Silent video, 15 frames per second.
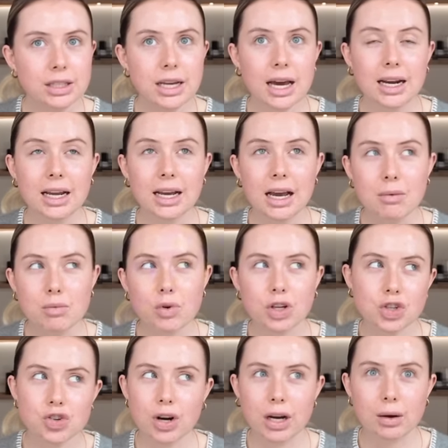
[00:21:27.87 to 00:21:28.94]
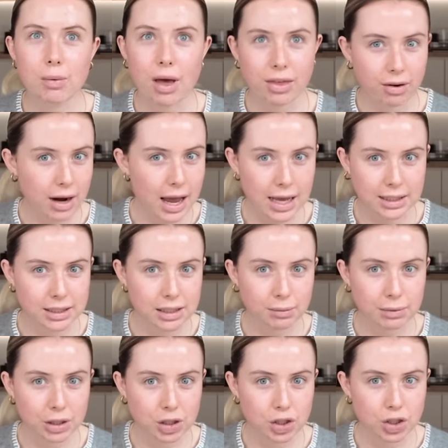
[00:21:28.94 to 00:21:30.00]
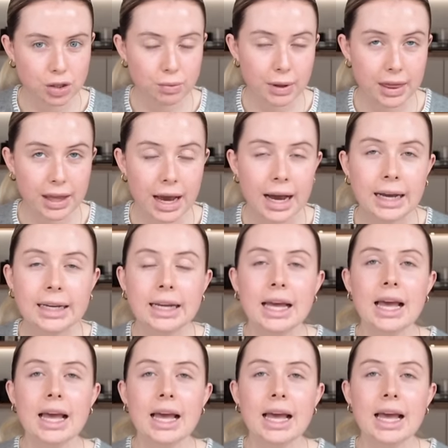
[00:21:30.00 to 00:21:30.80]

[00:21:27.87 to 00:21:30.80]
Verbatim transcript: And I am wondering whether it has something to do with that.